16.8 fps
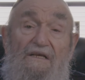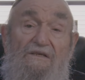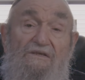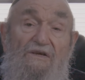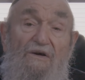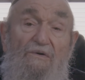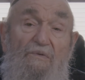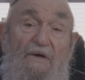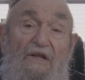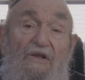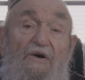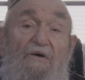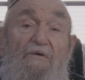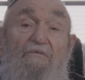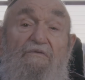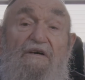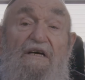So we
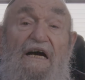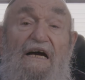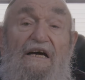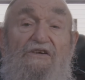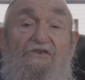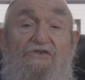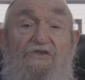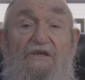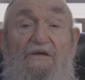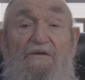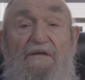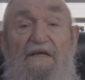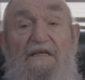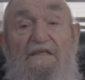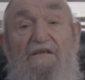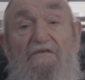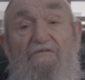know Rashi in
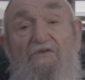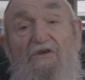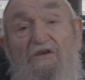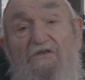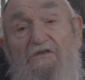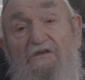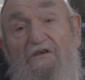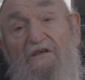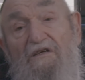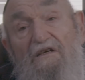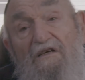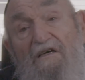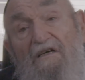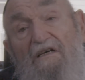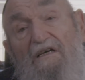the end of Nosai